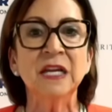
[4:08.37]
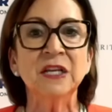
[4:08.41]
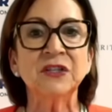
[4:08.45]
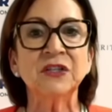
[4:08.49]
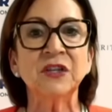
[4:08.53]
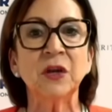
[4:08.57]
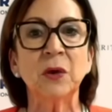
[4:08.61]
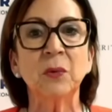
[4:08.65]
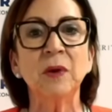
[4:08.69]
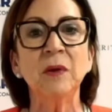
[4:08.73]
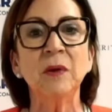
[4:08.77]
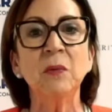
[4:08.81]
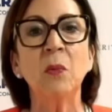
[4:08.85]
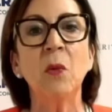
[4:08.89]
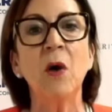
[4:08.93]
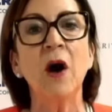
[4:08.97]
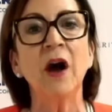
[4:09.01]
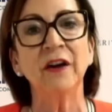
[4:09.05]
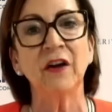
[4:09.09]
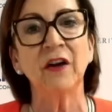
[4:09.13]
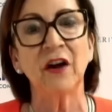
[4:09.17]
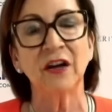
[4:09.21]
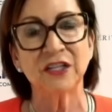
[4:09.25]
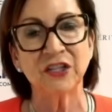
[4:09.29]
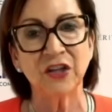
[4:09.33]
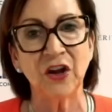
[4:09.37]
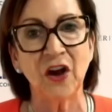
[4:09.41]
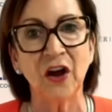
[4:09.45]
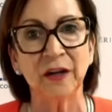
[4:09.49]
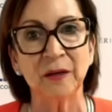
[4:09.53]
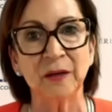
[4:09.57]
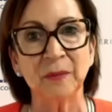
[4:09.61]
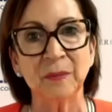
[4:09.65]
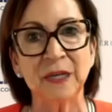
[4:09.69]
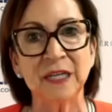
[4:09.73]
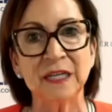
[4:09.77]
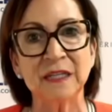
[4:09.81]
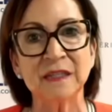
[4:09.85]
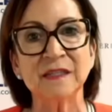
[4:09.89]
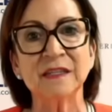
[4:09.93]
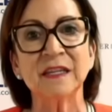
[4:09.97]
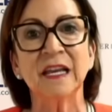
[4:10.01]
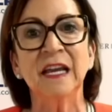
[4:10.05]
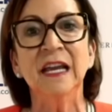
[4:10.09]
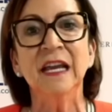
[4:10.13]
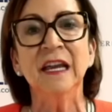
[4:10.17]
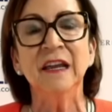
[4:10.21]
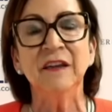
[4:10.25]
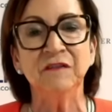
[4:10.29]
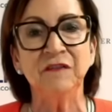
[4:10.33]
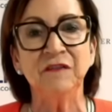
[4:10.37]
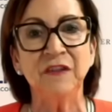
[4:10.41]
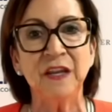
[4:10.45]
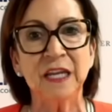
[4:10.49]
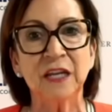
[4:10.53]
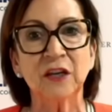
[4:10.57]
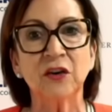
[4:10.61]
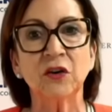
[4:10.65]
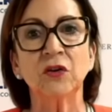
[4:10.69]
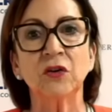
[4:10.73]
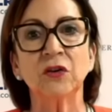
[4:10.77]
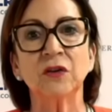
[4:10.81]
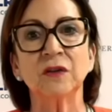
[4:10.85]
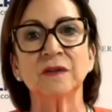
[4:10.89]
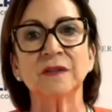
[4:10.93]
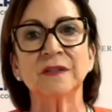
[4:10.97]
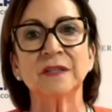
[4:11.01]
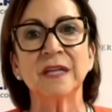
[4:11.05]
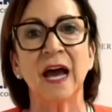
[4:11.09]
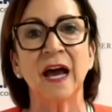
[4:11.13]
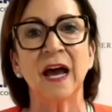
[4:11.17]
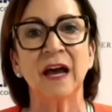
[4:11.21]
So we want autonomous vehicles.